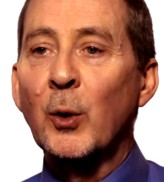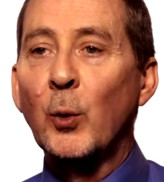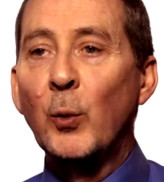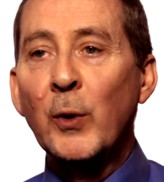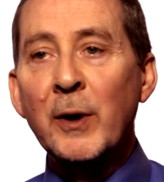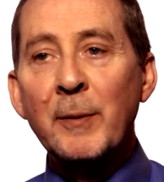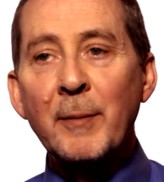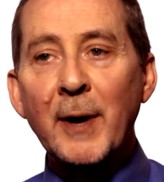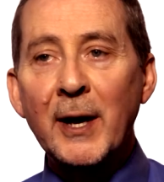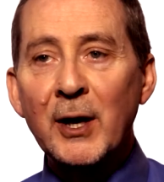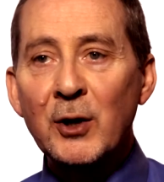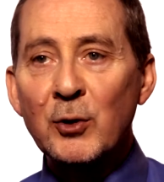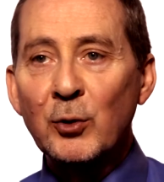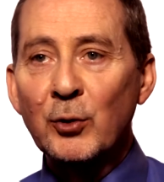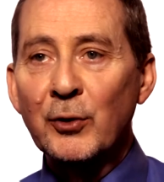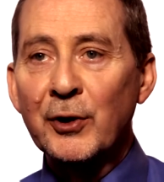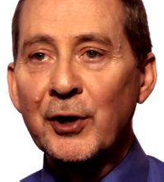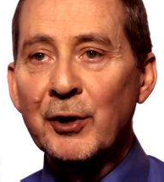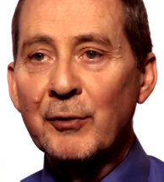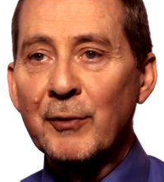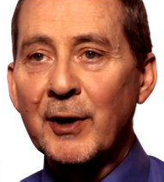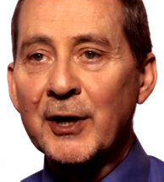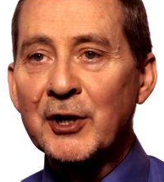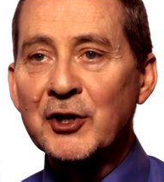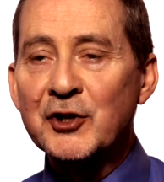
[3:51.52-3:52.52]
We make all the
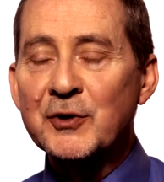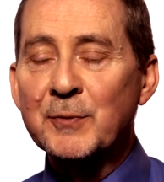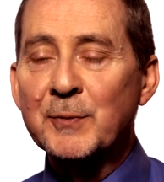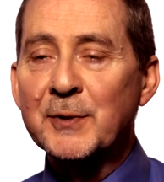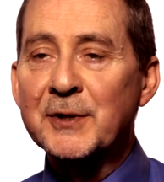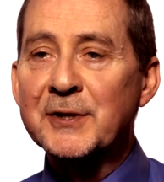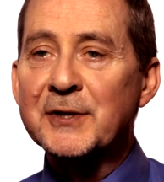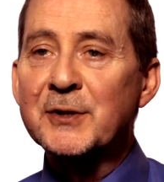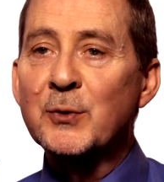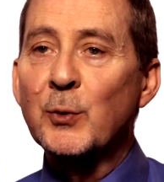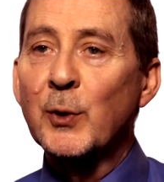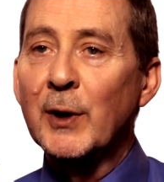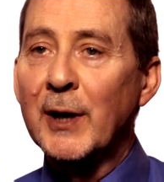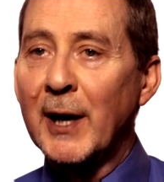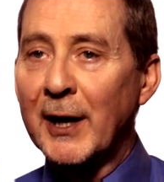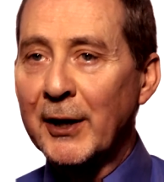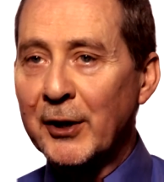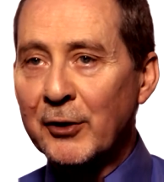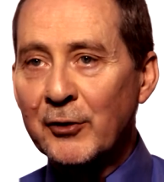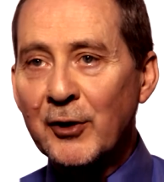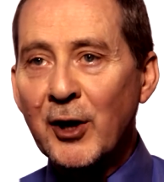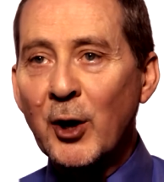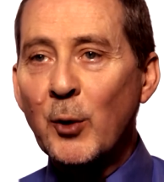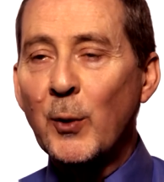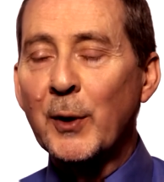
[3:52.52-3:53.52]
arrangements, we let
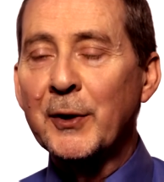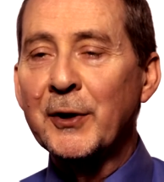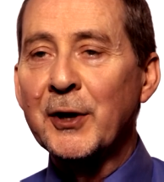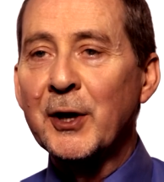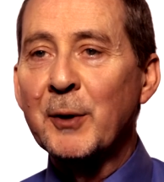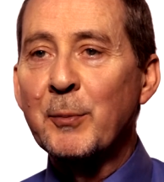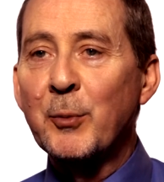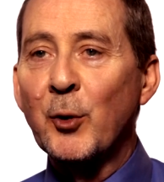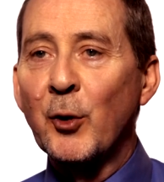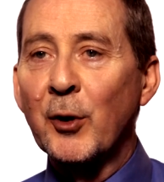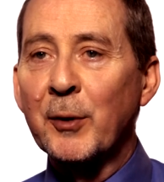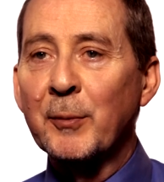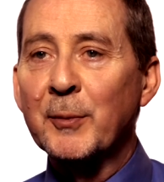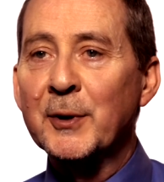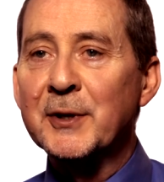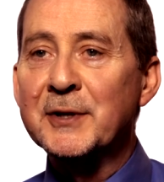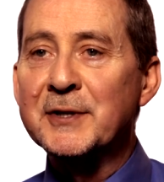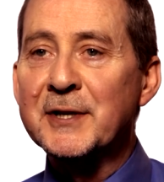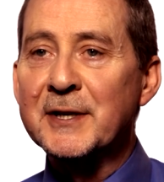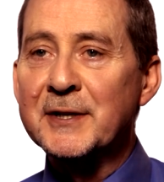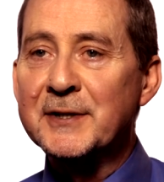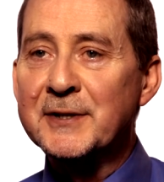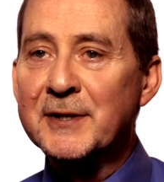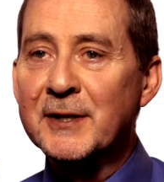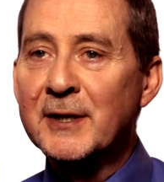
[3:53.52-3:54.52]
you know when the appointment
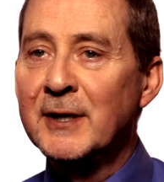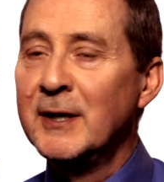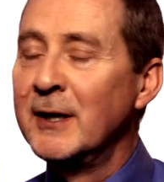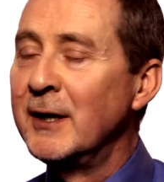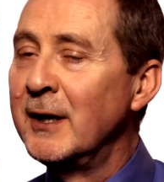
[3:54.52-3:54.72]
is,